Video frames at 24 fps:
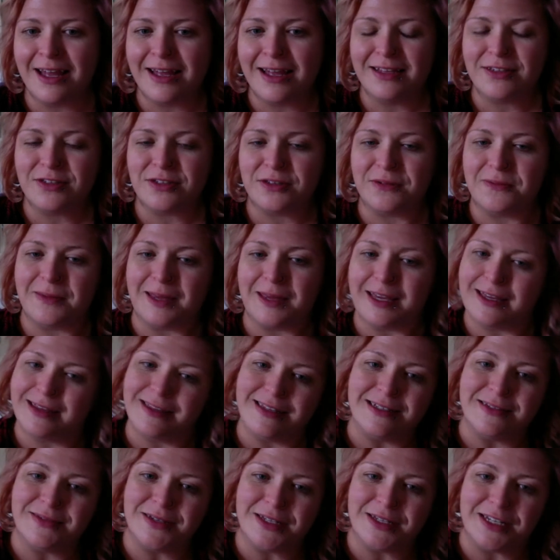to make
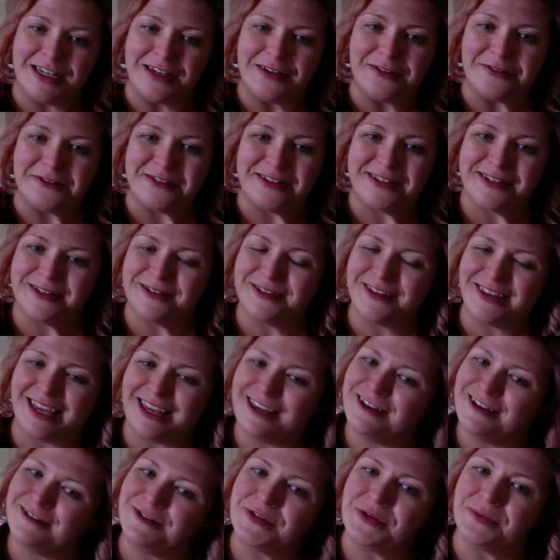these videos. So
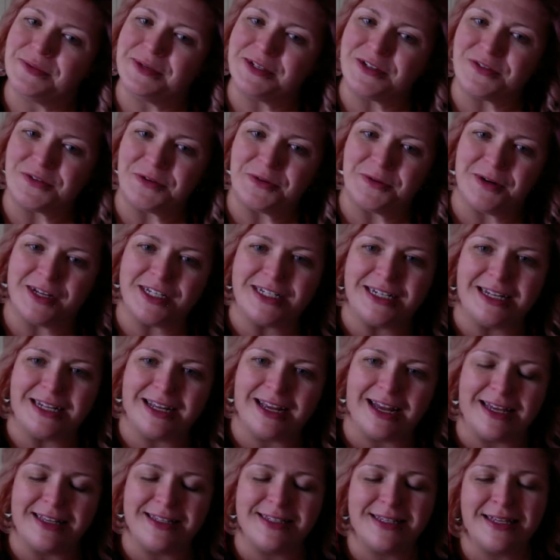thank you so much for watching,
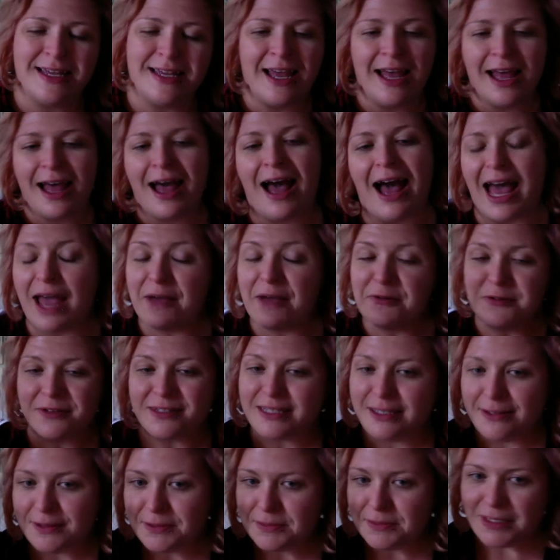guys. I will see
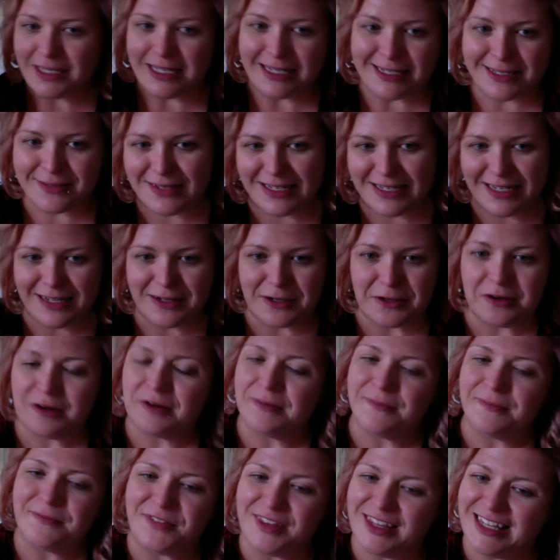you in my next video.
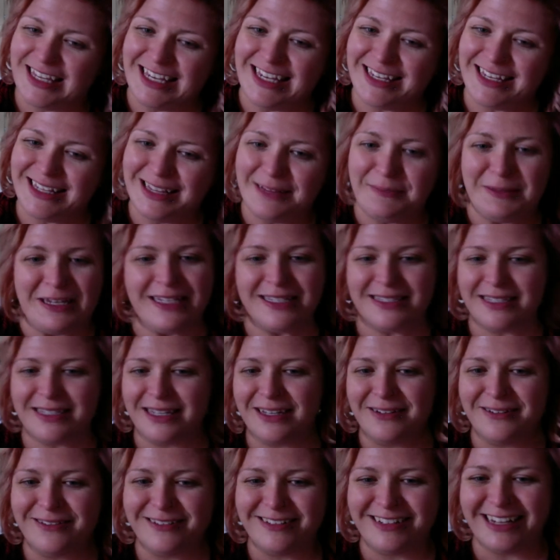Hopefully it'll be
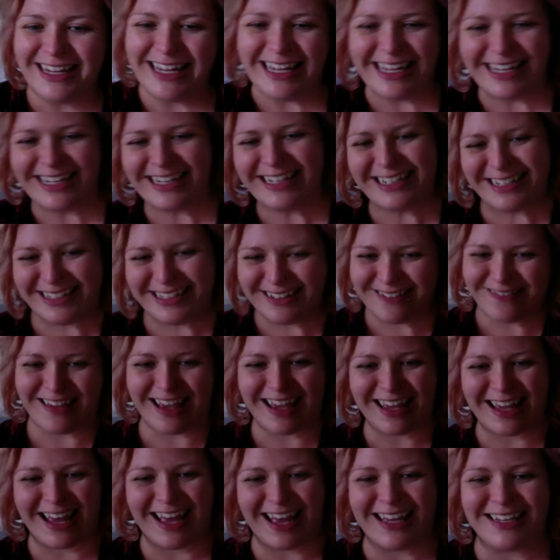soon. Bye,
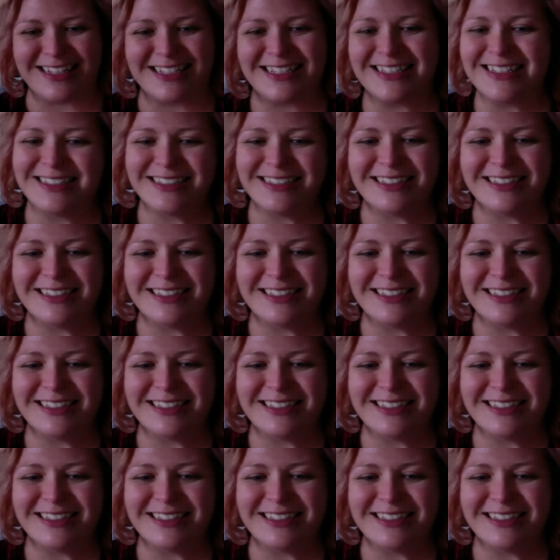guys.